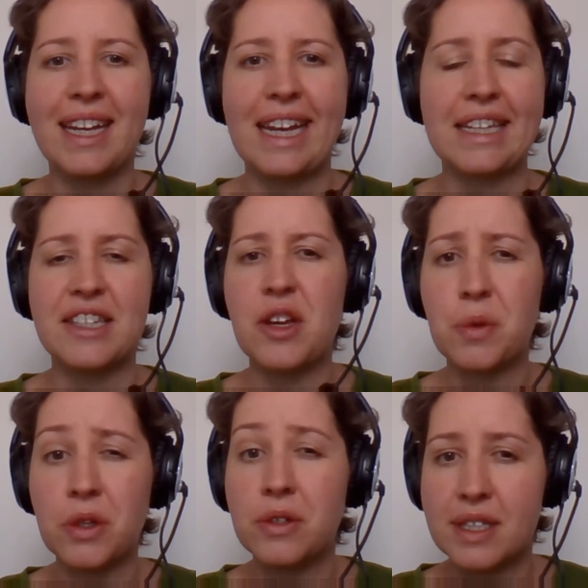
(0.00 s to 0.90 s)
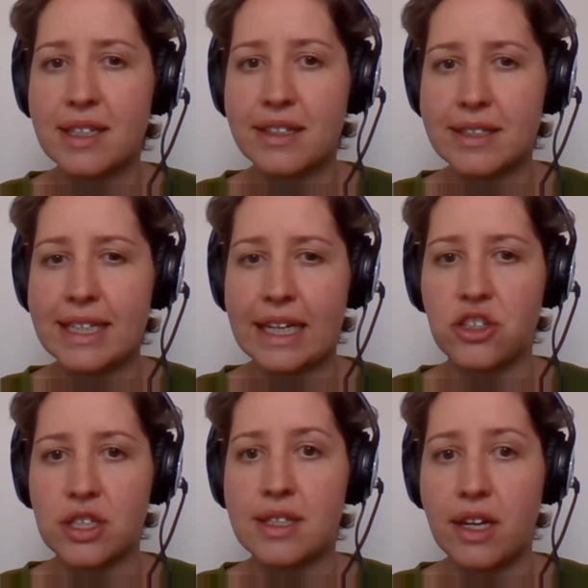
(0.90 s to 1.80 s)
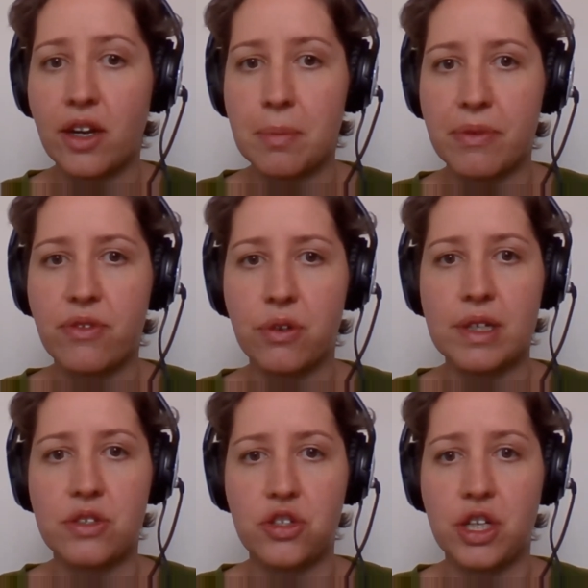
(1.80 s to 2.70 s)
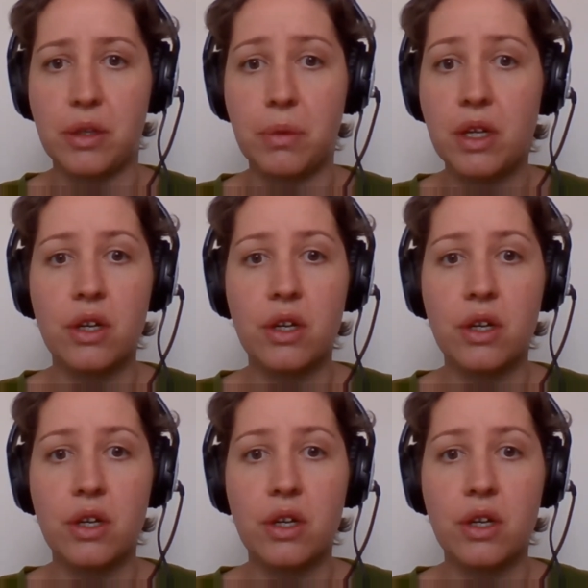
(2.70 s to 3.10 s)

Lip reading: It's no good starting it just the night before it's due,